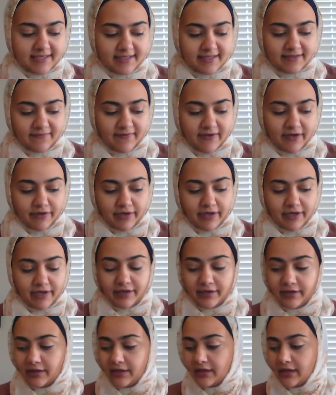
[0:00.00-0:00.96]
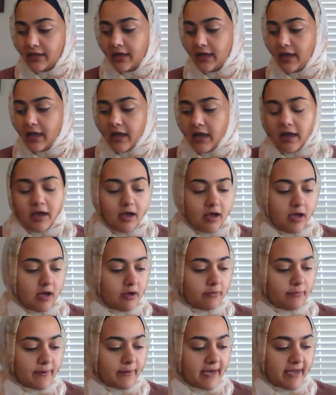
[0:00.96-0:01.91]
Very good. All
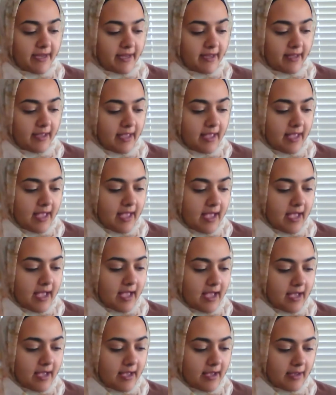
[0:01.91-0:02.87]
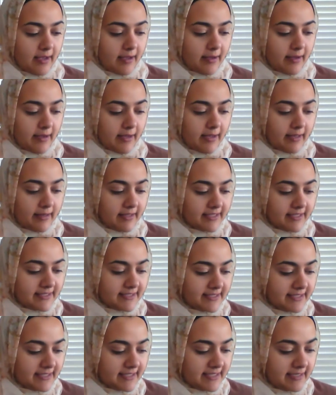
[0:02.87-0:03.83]
right, let's
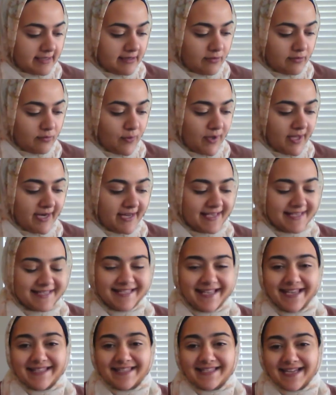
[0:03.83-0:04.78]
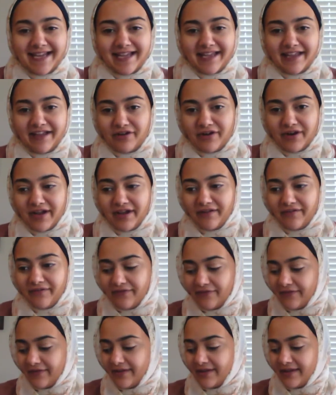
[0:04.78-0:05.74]
see. What is a diagraph?
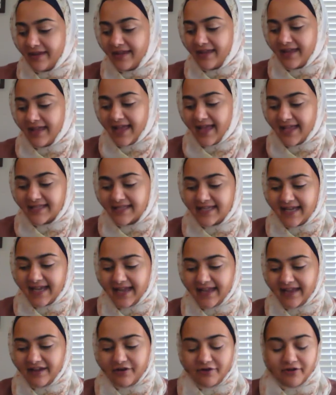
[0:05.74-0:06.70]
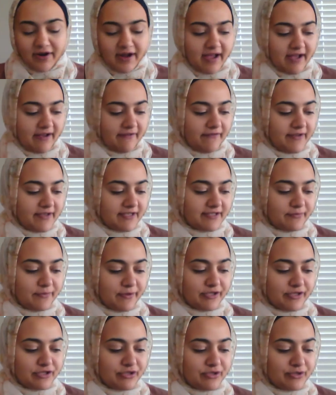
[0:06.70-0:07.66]
A diagraph is when
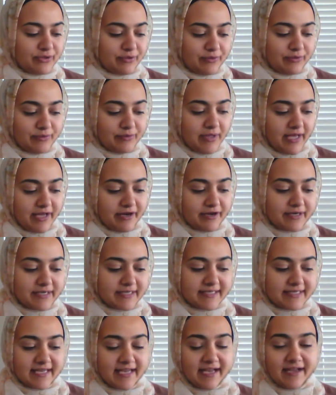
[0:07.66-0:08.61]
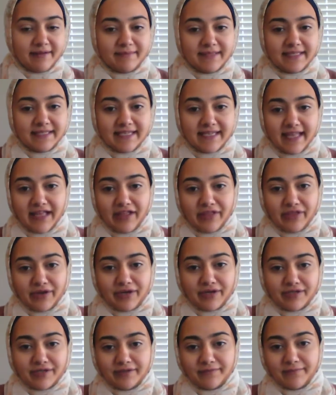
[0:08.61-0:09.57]
2 letters come together
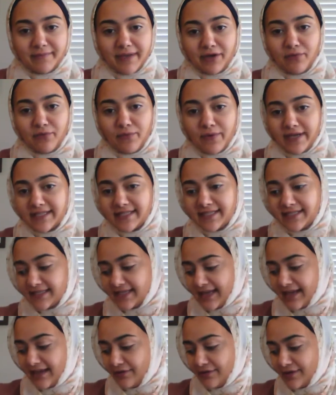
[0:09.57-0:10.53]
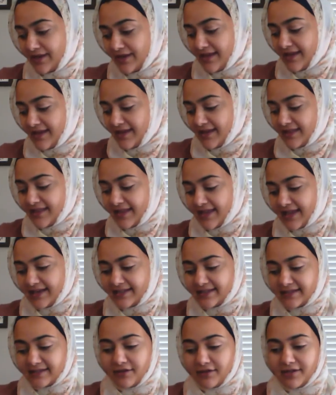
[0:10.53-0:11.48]
to make one sound. That is
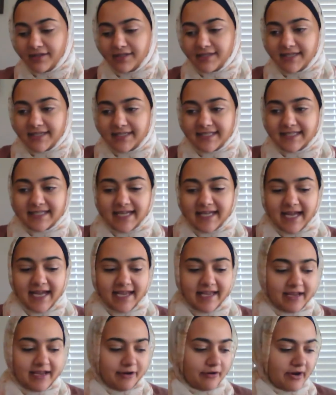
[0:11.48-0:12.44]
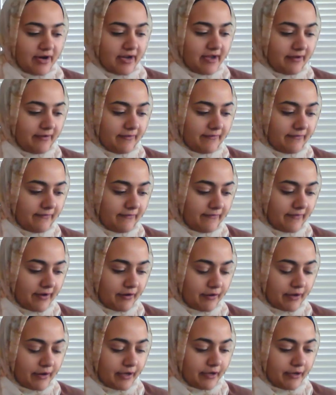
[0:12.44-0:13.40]
called a diagraph.
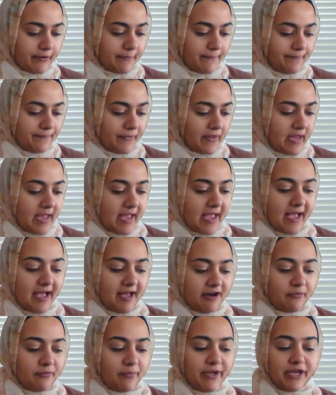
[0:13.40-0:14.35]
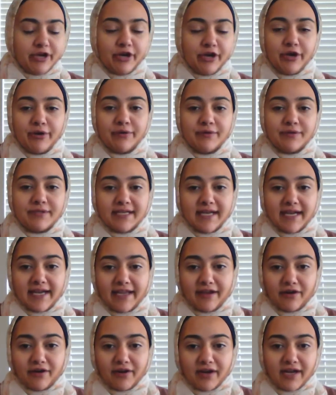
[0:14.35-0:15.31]
Very good. How do we code
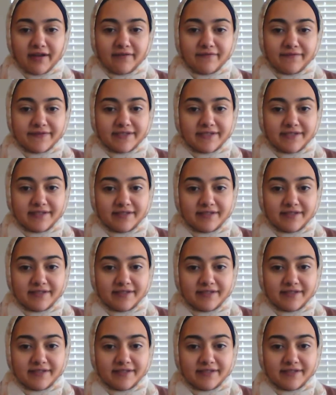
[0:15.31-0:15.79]
diagraphs?